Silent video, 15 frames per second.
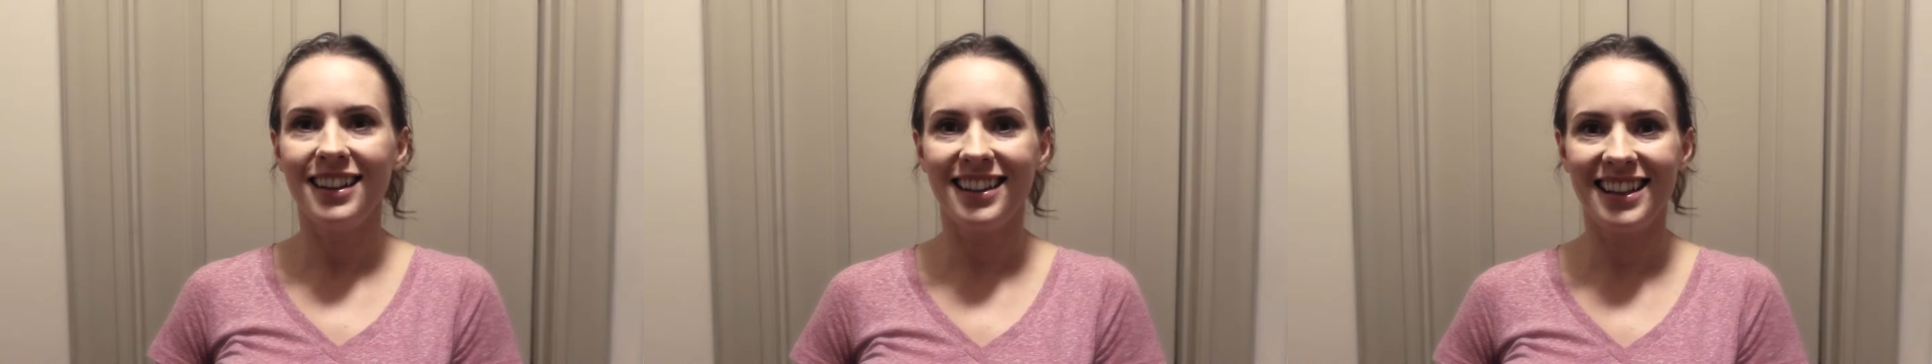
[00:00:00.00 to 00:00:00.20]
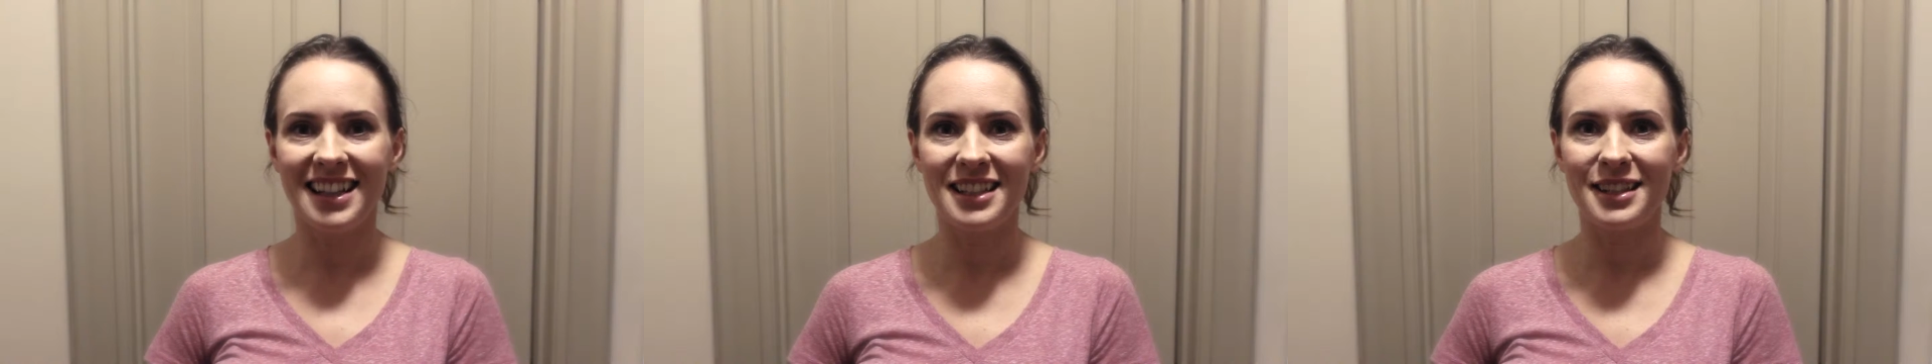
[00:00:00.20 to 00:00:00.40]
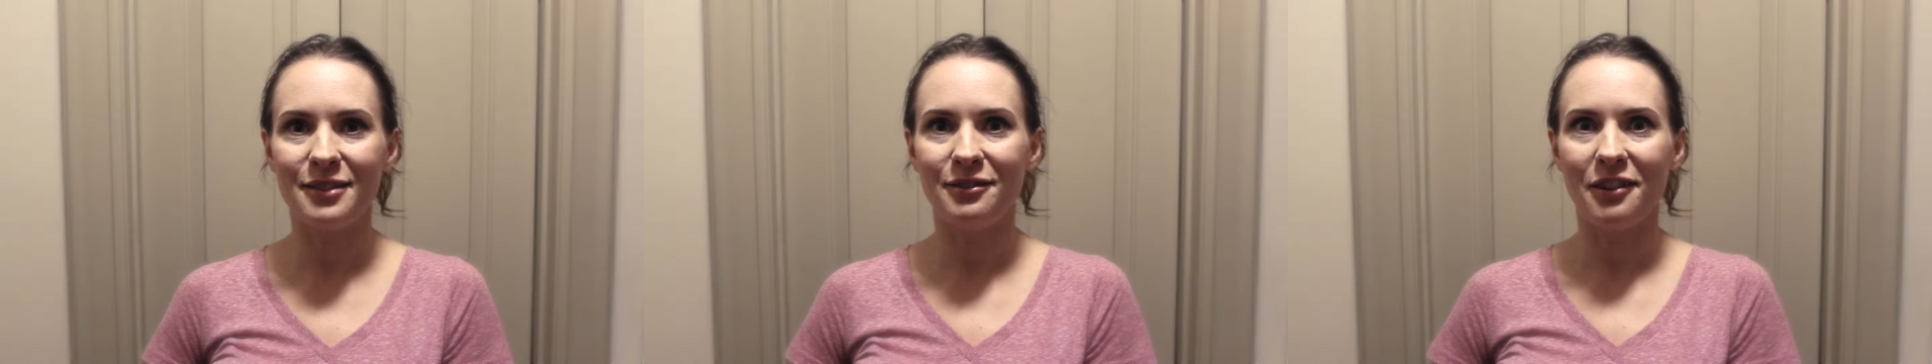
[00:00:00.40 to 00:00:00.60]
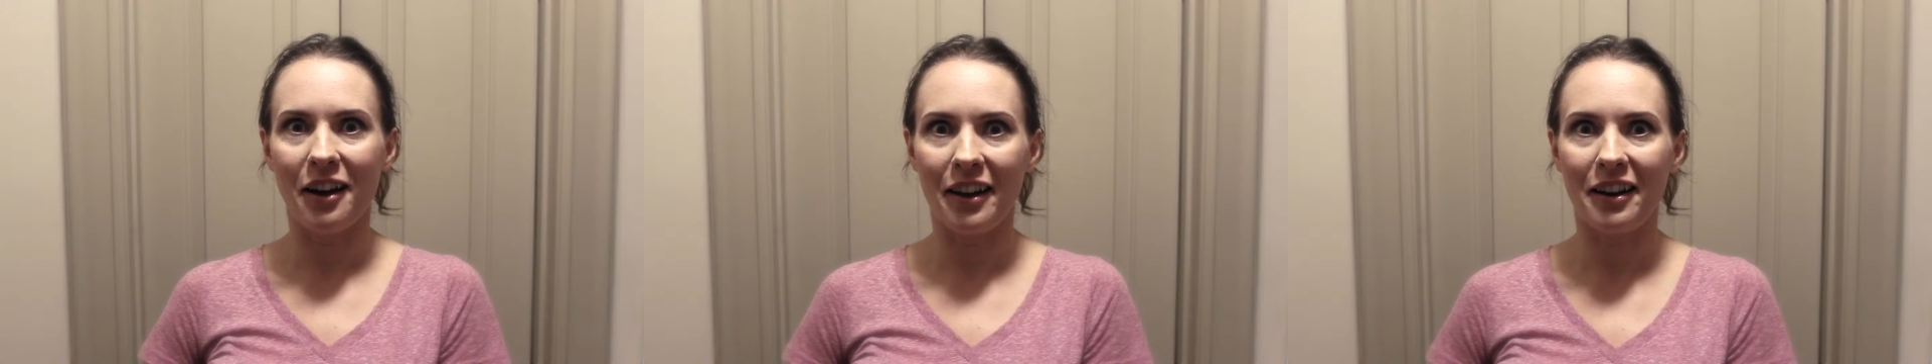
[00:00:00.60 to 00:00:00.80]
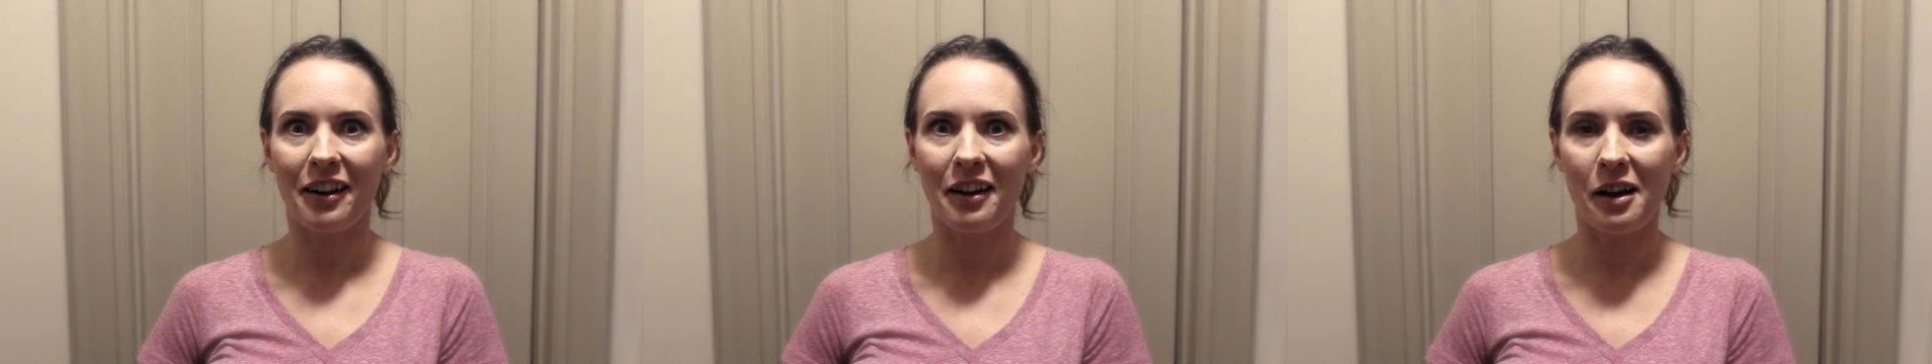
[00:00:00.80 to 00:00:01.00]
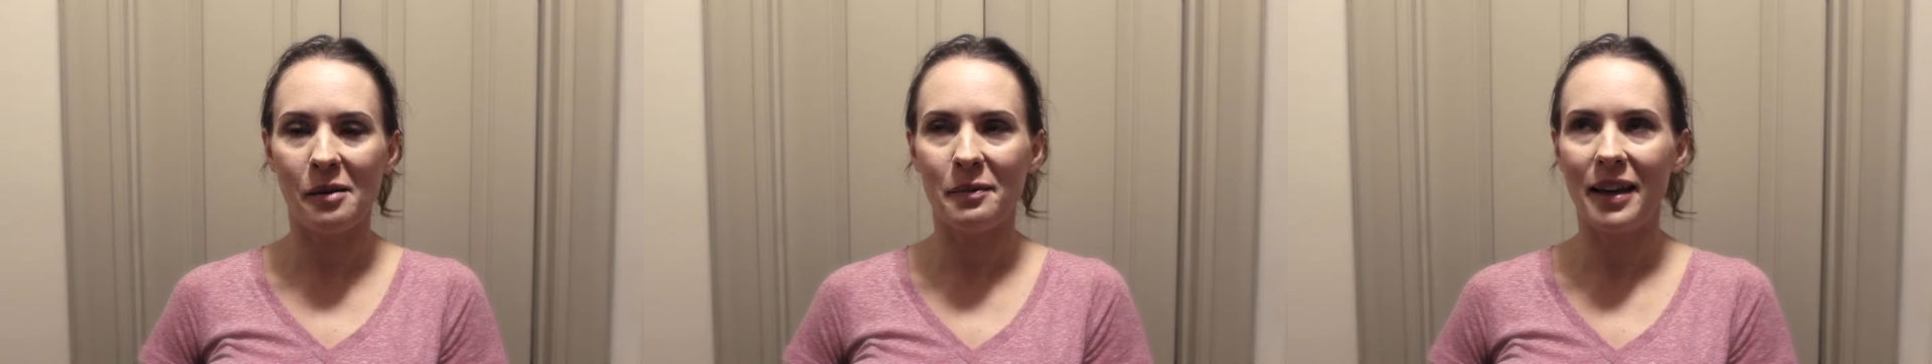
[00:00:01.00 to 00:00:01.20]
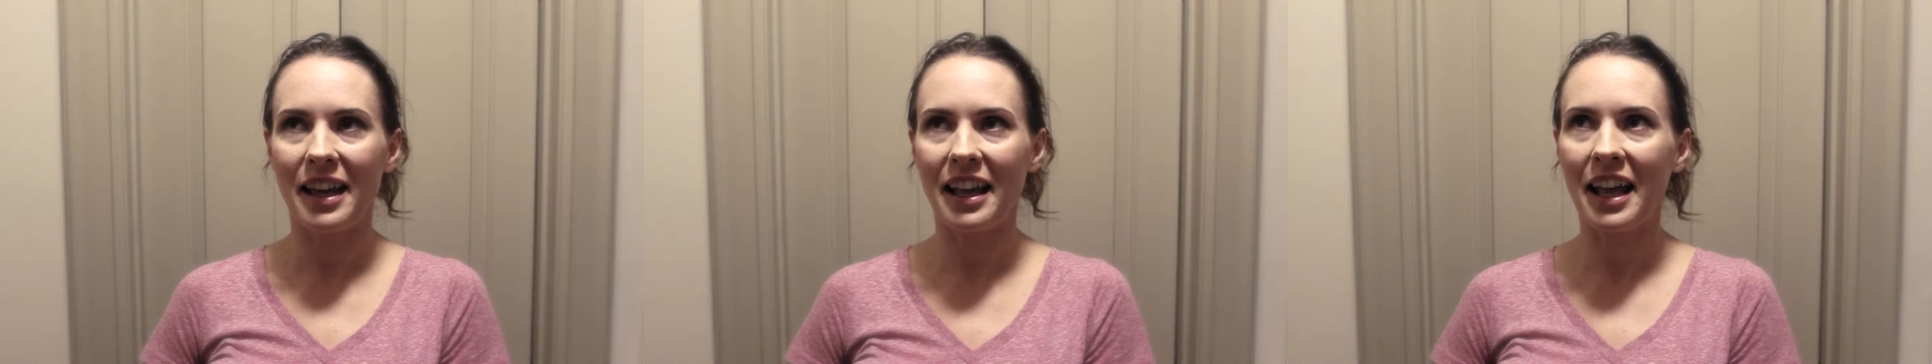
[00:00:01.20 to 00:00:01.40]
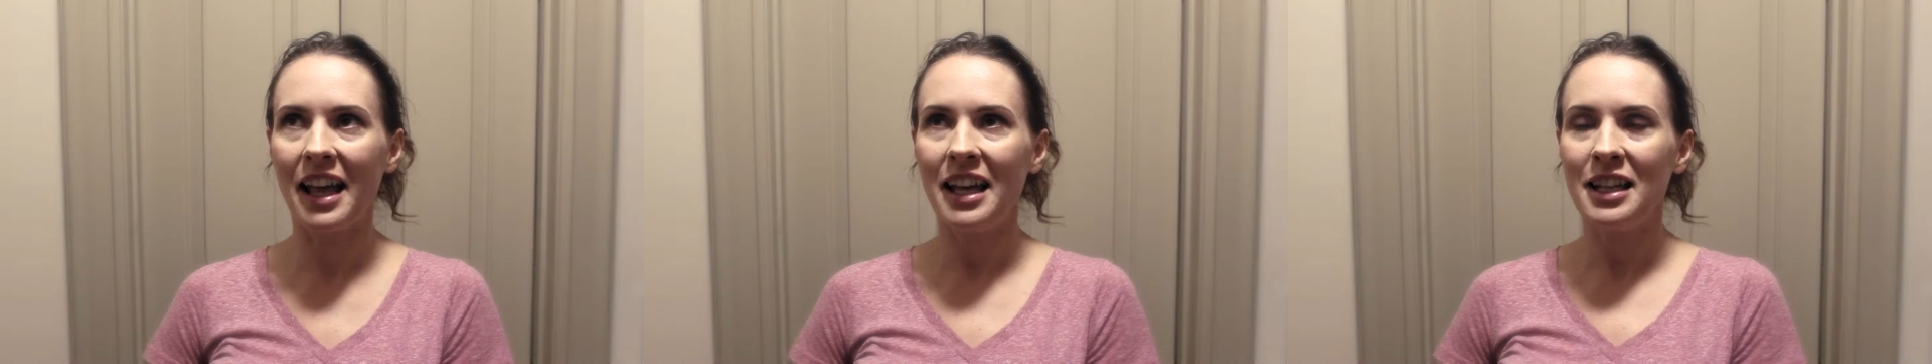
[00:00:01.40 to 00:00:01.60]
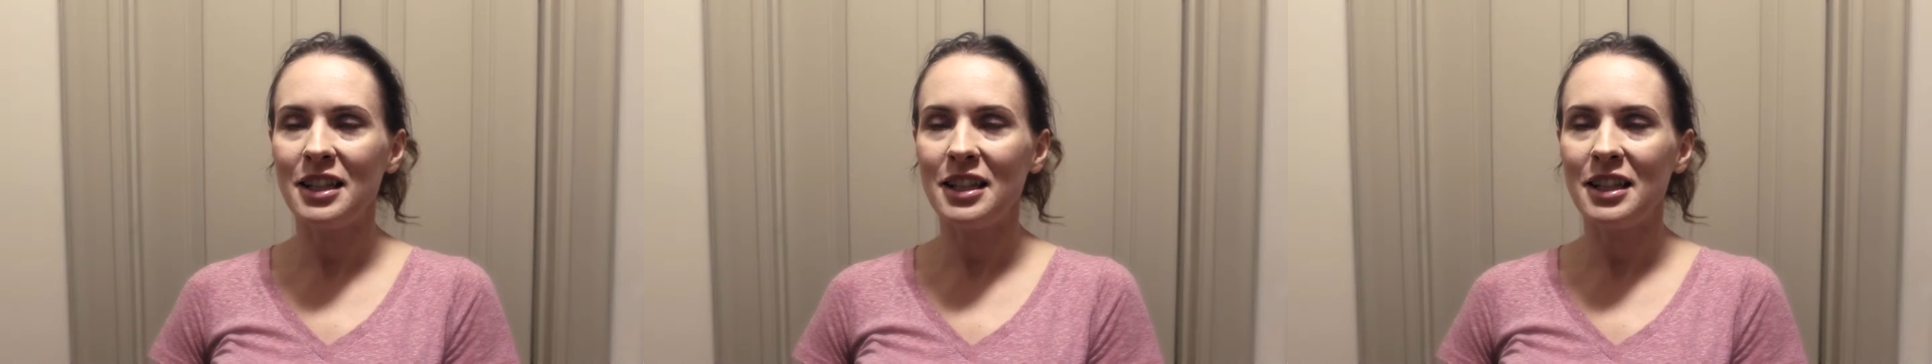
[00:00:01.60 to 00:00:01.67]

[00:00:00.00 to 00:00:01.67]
Yes, fire cupping.